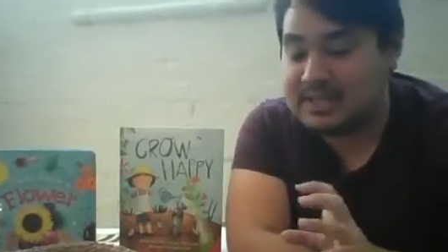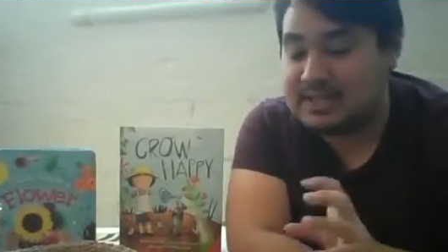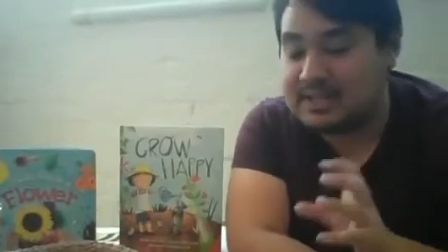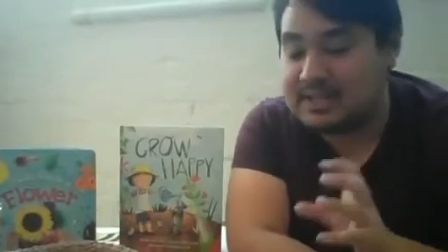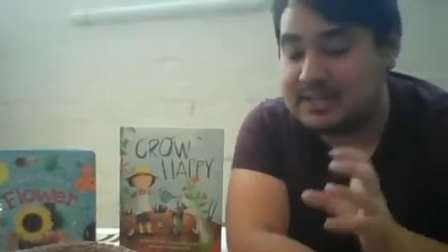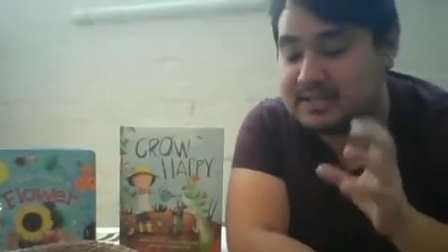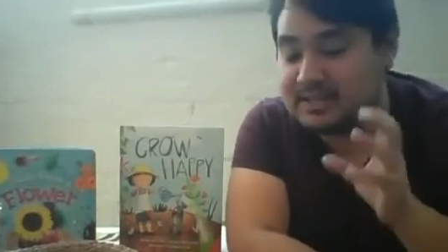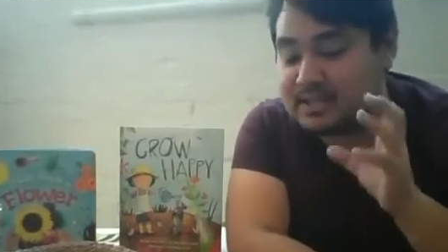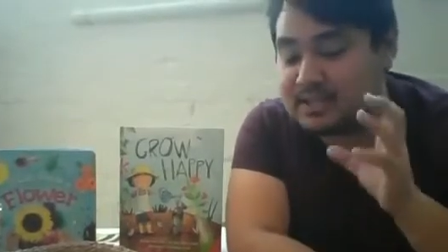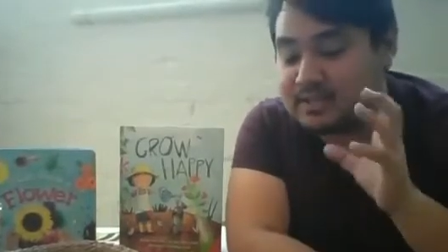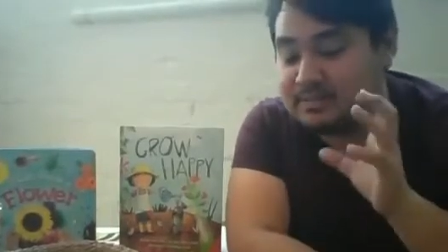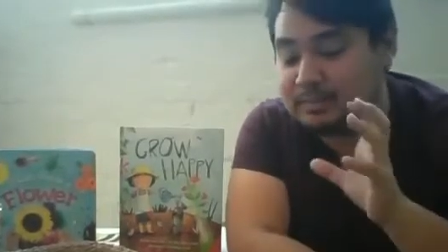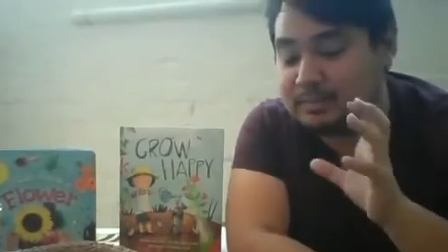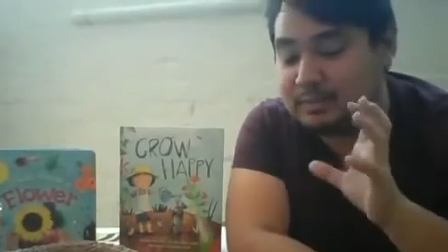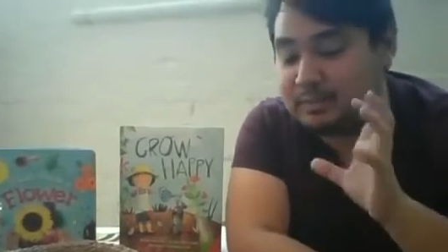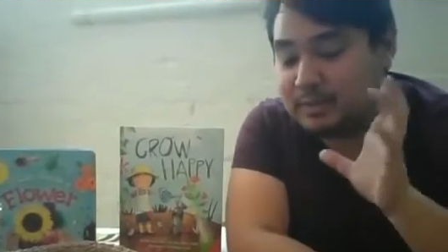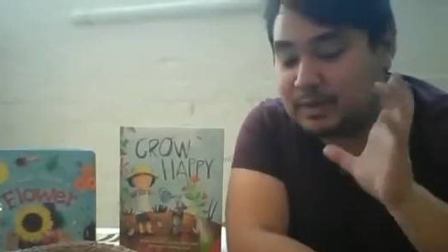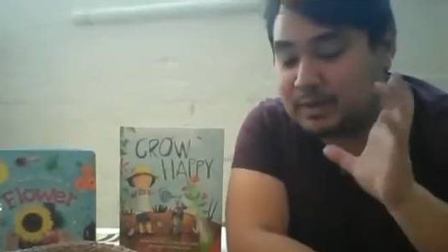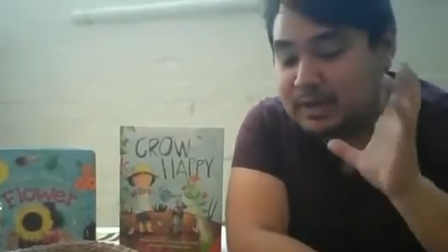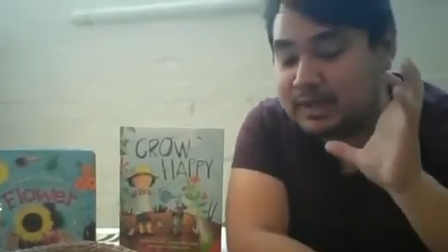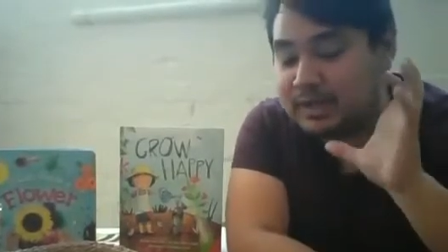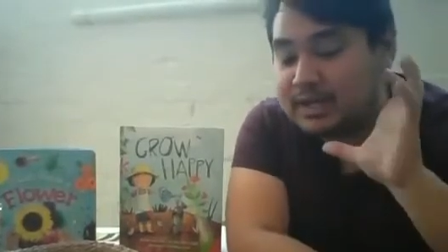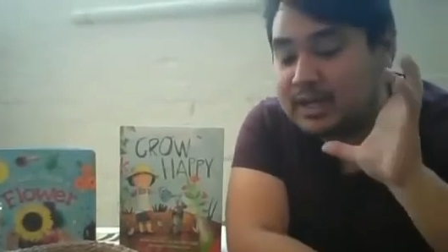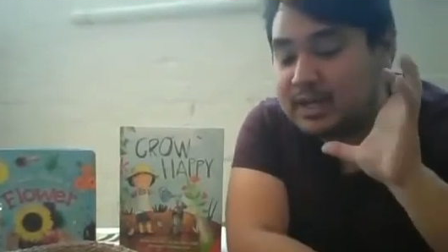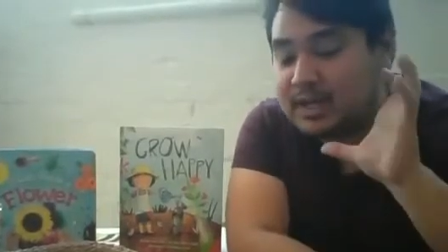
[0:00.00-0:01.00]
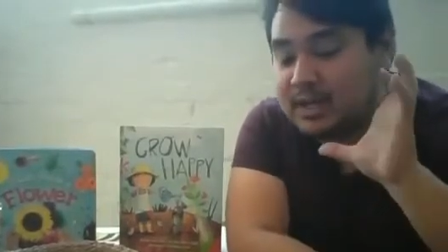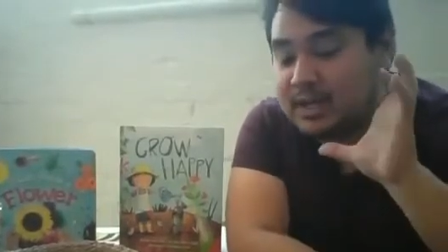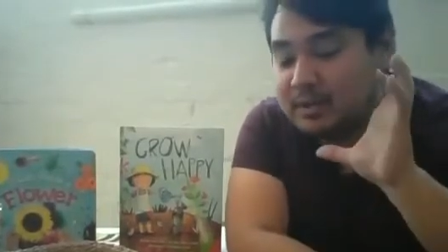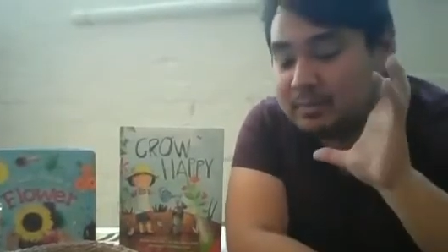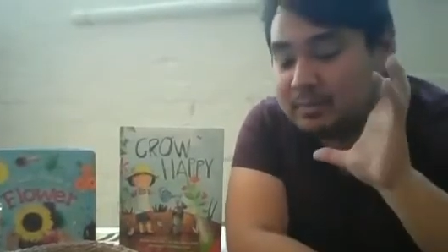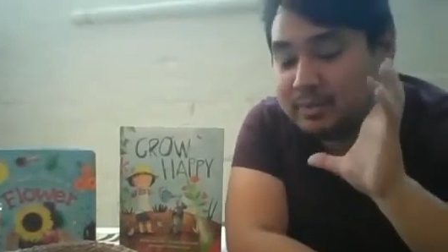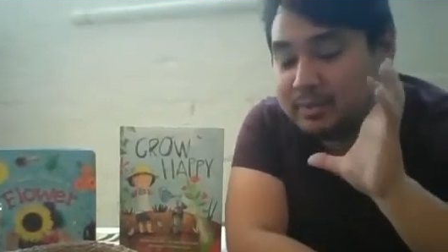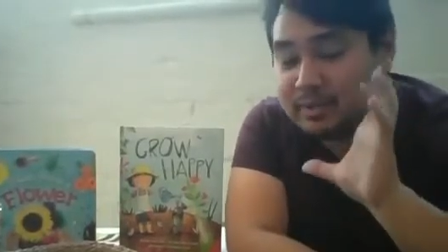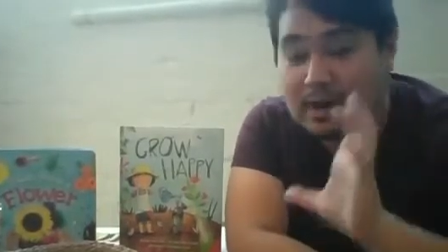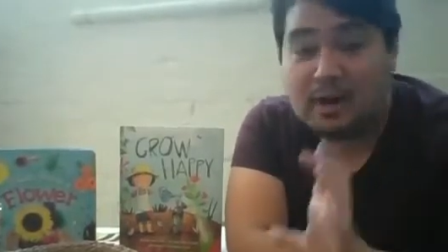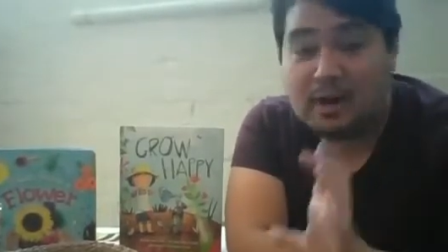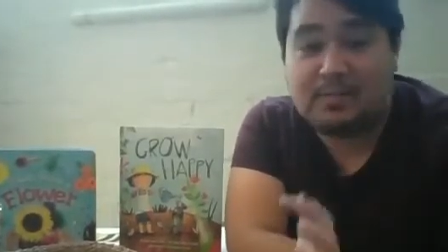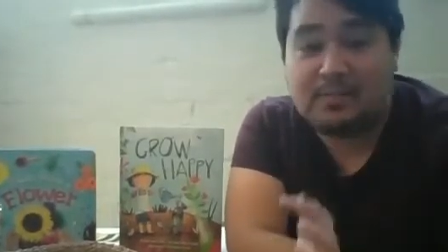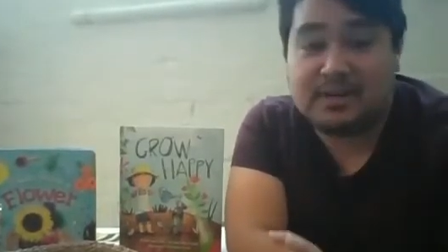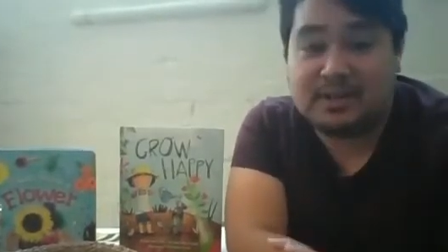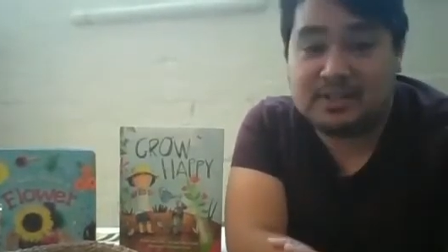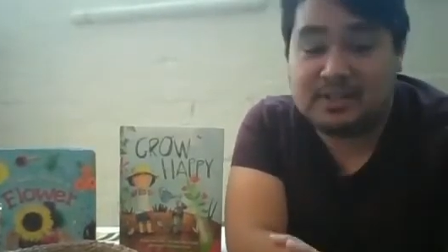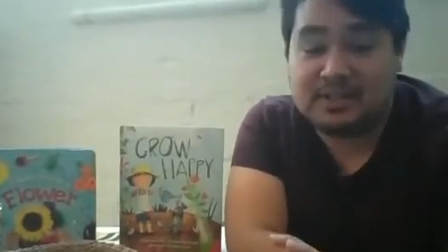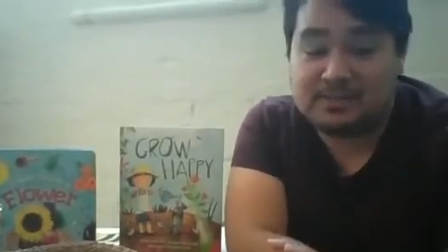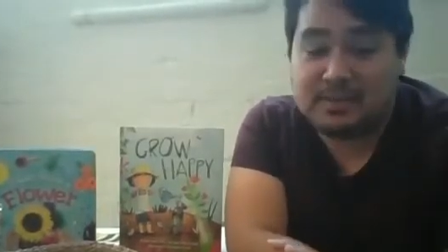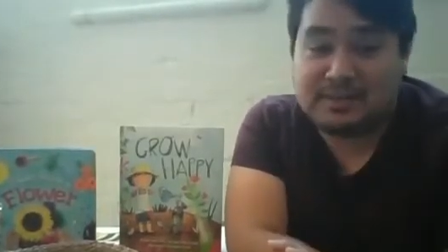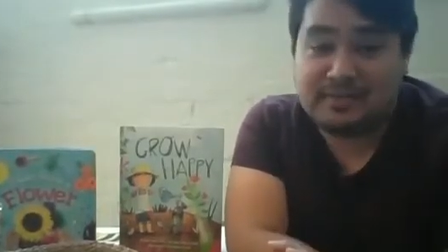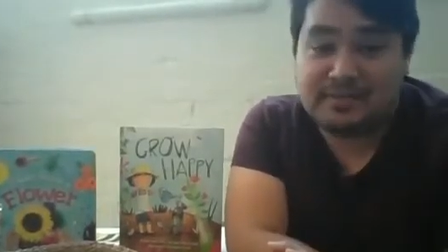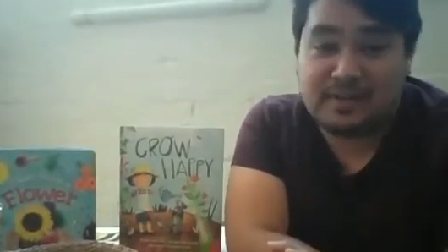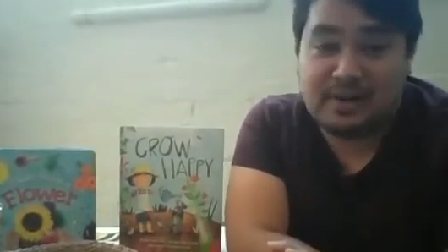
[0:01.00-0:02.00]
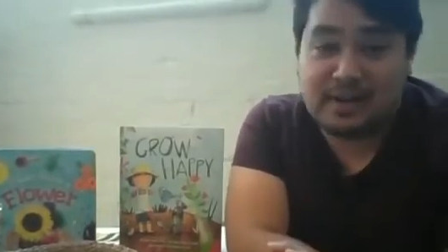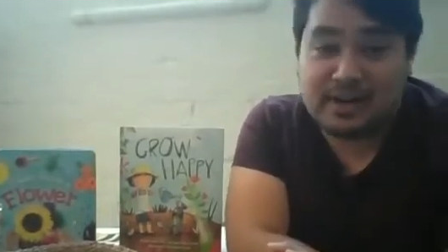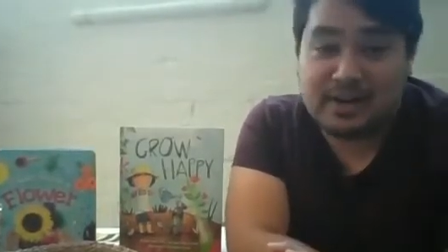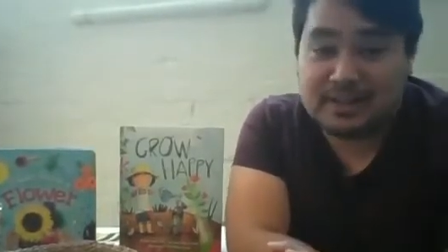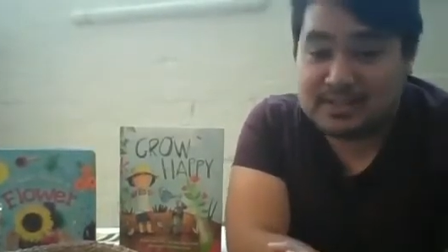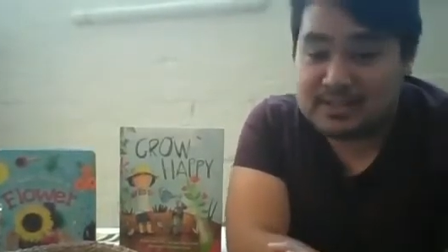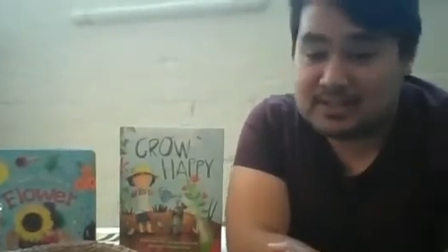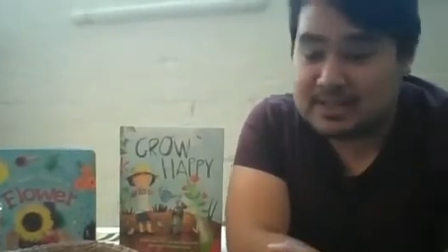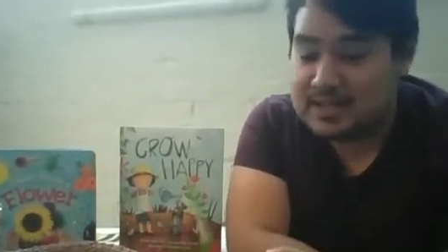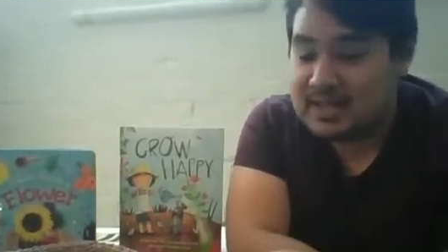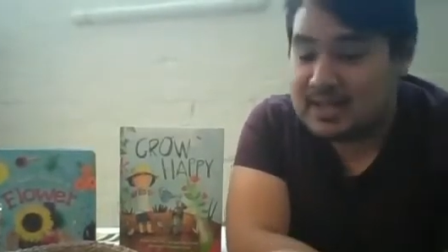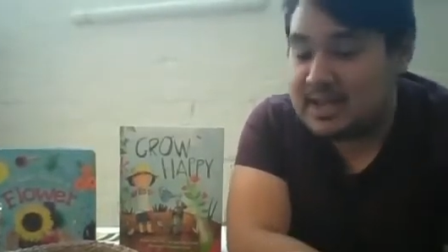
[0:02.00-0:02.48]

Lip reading: is exploring properties, my friends.